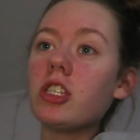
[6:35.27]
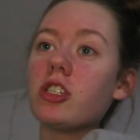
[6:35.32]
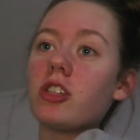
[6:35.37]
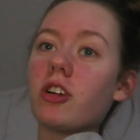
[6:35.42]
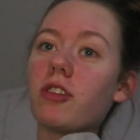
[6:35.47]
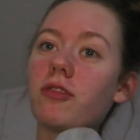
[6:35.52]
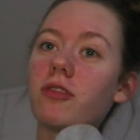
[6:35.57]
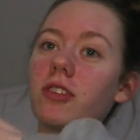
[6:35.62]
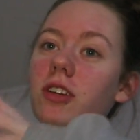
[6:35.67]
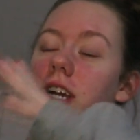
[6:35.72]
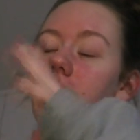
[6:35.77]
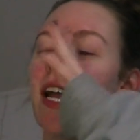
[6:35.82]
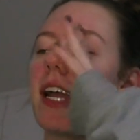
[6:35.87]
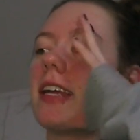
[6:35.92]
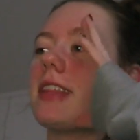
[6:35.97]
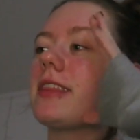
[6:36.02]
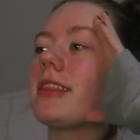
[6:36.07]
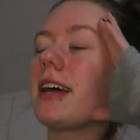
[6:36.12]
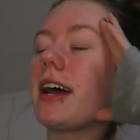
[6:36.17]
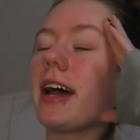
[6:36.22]
Don't
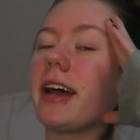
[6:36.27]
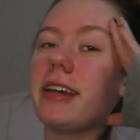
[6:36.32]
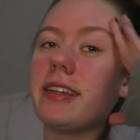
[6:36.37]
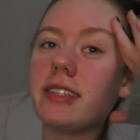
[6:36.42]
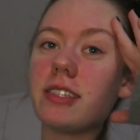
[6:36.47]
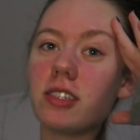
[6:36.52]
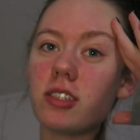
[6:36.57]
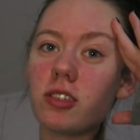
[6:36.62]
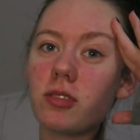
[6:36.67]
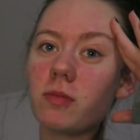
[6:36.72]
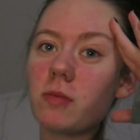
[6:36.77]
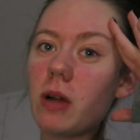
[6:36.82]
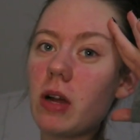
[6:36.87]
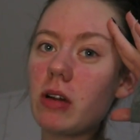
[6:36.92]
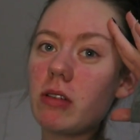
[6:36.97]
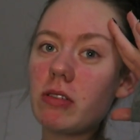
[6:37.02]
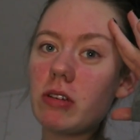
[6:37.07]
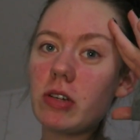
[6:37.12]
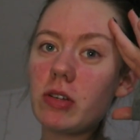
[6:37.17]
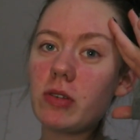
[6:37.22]
forget that
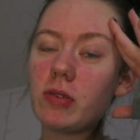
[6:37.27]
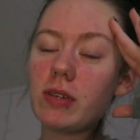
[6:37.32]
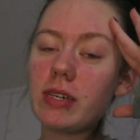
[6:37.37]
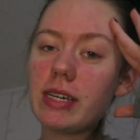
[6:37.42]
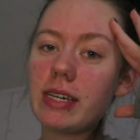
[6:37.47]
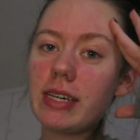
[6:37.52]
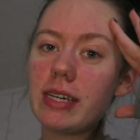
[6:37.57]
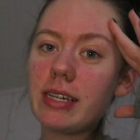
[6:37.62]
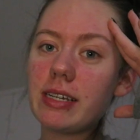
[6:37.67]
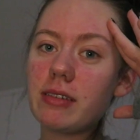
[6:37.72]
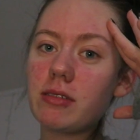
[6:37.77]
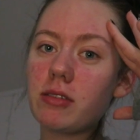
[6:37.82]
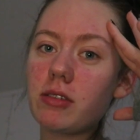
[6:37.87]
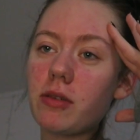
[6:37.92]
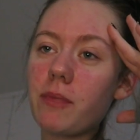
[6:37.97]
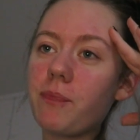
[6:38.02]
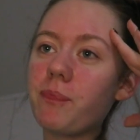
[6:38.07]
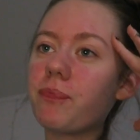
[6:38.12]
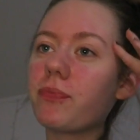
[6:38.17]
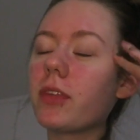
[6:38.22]
tomorrow is
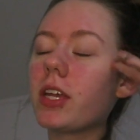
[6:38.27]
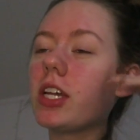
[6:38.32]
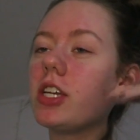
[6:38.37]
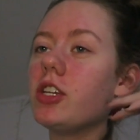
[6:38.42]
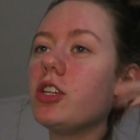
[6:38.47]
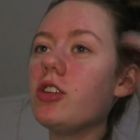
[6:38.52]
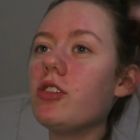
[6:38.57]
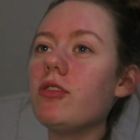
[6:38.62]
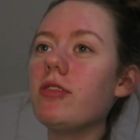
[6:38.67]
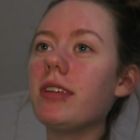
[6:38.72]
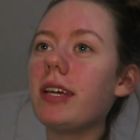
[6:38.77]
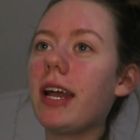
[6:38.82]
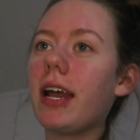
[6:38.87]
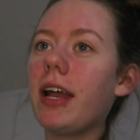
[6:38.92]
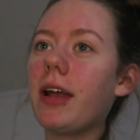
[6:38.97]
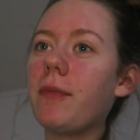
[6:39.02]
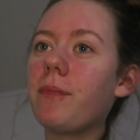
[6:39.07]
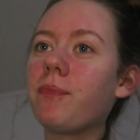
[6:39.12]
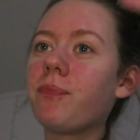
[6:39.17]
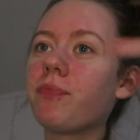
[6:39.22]
a new
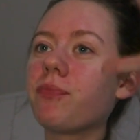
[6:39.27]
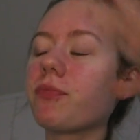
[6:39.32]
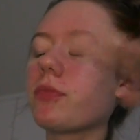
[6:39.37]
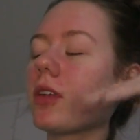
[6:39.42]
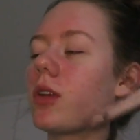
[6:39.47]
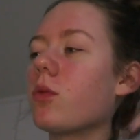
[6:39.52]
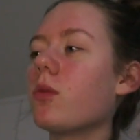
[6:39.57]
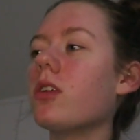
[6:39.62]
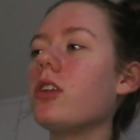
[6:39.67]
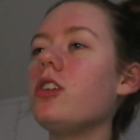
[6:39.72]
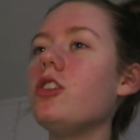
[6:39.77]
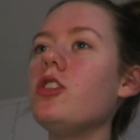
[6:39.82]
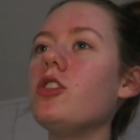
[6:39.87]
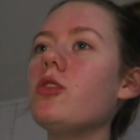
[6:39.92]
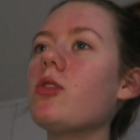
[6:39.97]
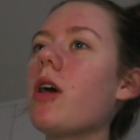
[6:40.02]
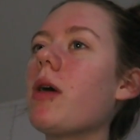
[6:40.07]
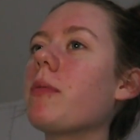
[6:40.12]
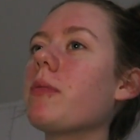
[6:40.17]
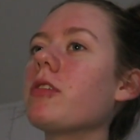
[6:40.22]
day with
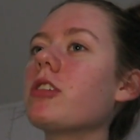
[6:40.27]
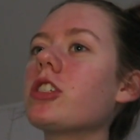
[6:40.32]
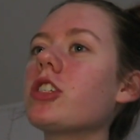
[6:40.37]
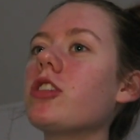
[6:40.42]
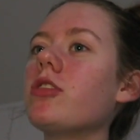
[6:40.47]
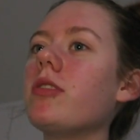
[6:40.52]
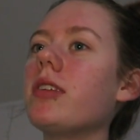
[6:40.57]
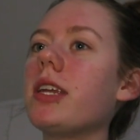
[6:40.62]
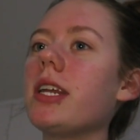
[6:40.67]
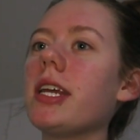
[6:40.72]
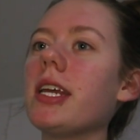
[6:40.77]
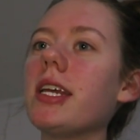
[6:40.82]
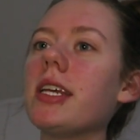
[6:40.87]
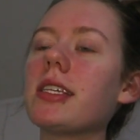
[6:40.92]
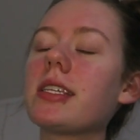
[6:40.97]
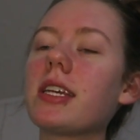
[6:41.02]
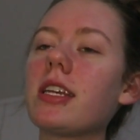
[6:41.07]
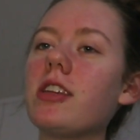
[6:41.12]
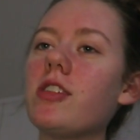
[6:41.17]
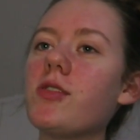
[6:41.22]
new
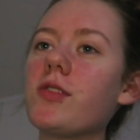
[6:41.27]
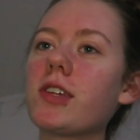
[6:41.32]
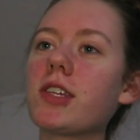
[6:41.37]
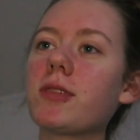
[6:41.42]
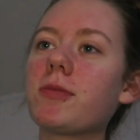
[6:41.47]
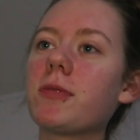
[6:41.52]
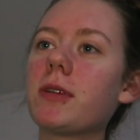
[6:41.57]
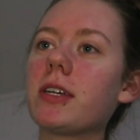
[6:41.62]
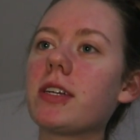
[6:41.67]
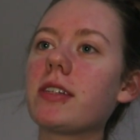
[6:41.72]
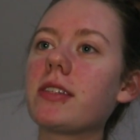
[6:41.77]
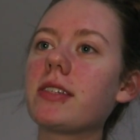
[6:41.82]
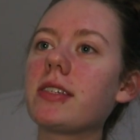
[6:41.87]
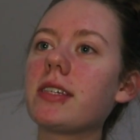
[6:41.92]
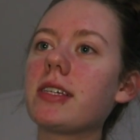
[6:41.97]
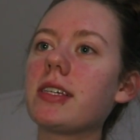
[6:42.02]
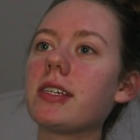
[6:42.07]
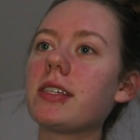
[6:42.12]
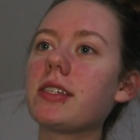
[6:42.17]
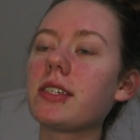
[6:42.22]
opportunities and new
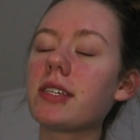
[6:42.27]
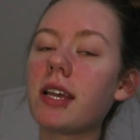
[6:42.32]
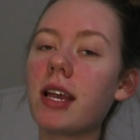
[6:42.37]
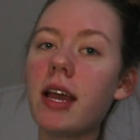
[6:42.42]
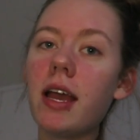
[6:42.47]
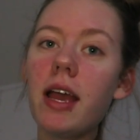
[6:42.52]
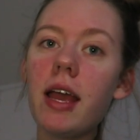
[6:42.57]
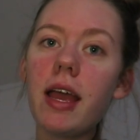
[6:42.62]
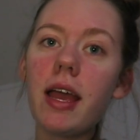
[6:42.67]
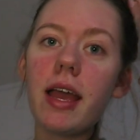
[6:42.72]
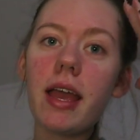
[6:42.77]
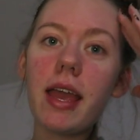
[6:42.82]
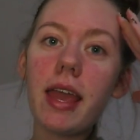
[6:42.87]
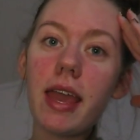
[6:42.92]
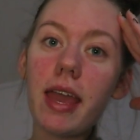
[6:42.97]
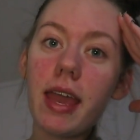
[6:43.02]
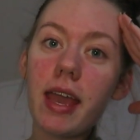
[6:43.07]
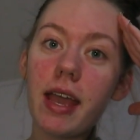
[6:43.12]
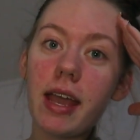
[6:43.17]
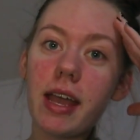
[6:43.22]
experiences,
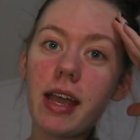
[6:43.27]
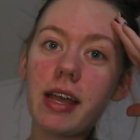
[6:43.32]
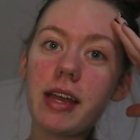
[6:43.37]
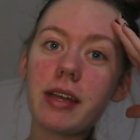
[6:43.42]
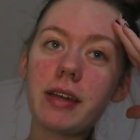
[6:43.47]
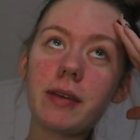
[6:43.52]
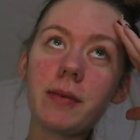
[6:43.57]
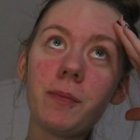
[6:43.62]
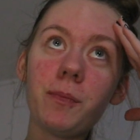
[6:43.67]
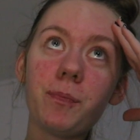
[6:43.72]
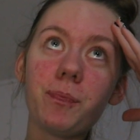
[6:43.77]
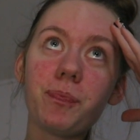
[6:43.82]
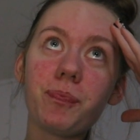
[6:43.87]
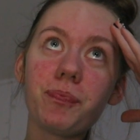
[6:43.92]
and